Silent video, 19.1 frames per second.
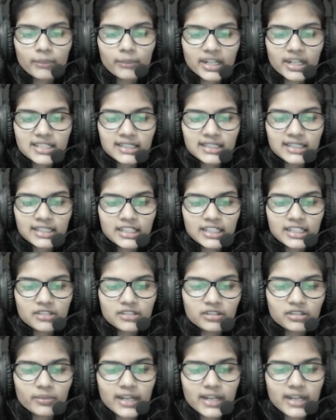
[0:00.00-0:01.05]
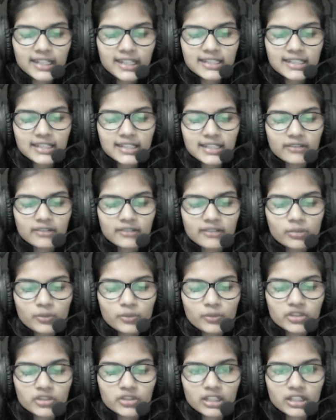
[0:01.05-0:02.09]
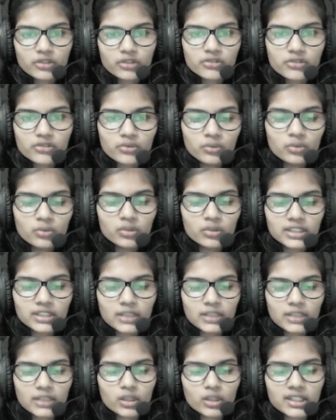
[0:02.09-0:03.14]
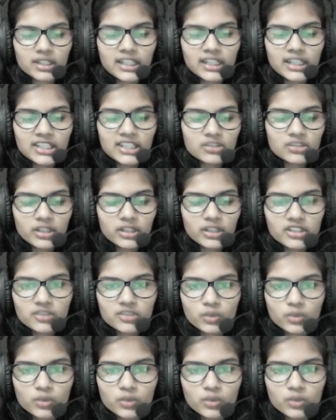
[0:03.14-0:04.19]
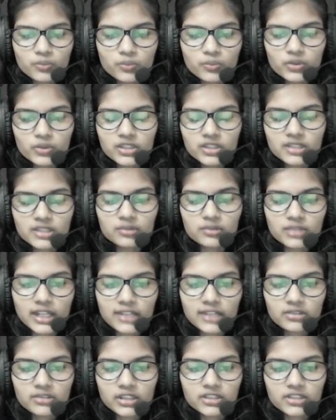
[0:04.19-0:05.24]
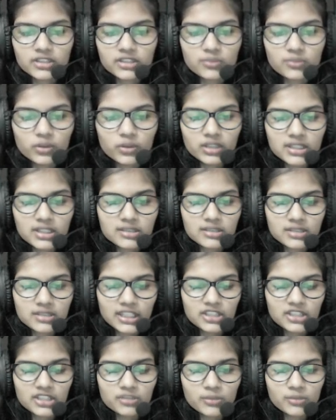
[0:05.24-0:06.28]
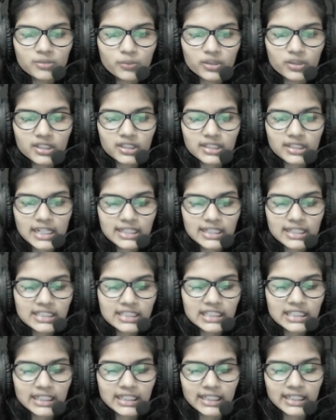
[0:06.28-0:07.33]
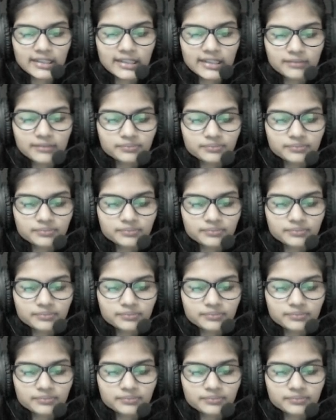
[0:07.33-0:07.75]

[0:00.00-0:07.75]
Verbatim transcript: button. Into the bracket I would be putting out root. Then what text do I just want to put into that? So I just want the text to be put in, that is click,